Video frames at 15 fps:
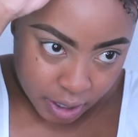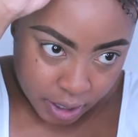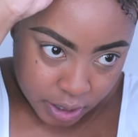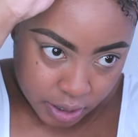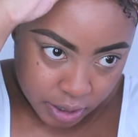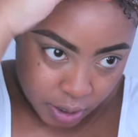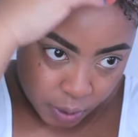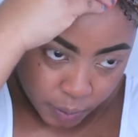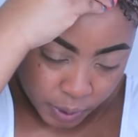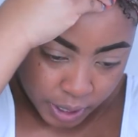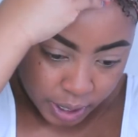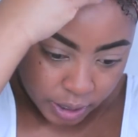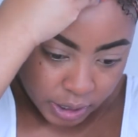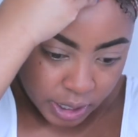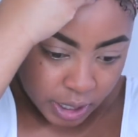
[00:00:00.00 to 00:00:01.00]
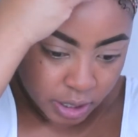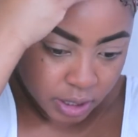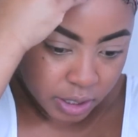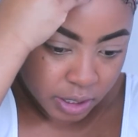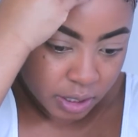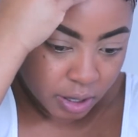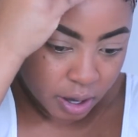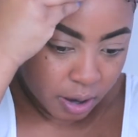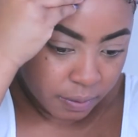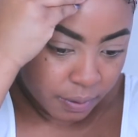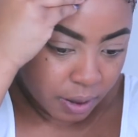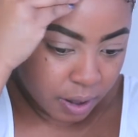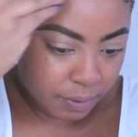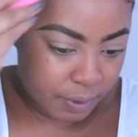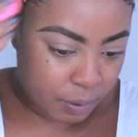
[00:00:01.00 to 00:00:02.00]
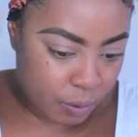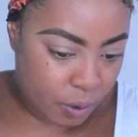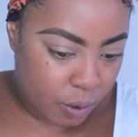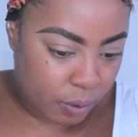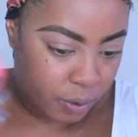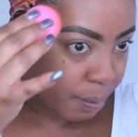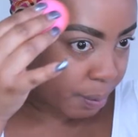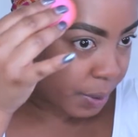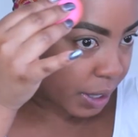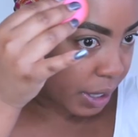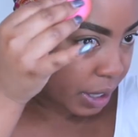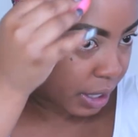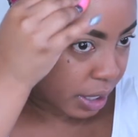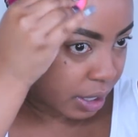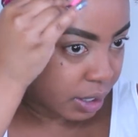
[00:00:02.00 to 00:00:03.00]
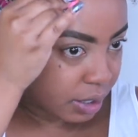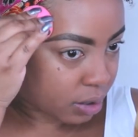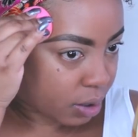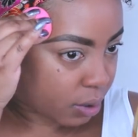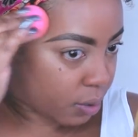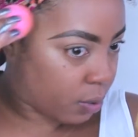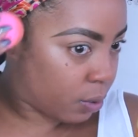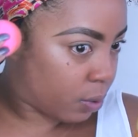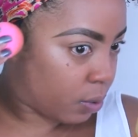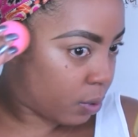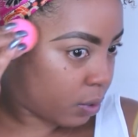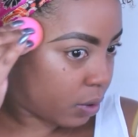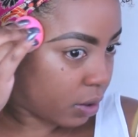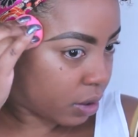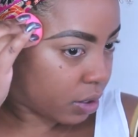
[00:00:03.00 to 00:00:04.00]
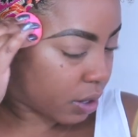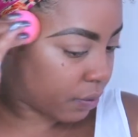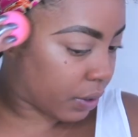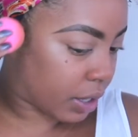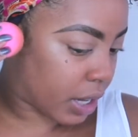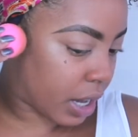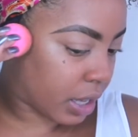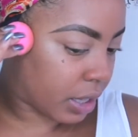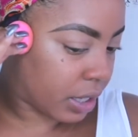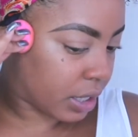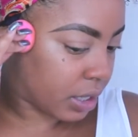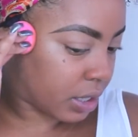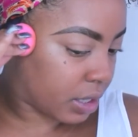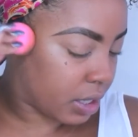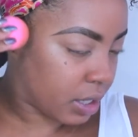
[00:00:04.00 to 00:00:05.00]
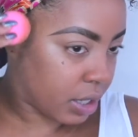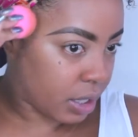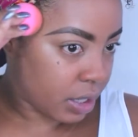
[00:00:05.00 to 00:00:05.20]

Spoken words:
so when I take the scarf off it won't be two different colors.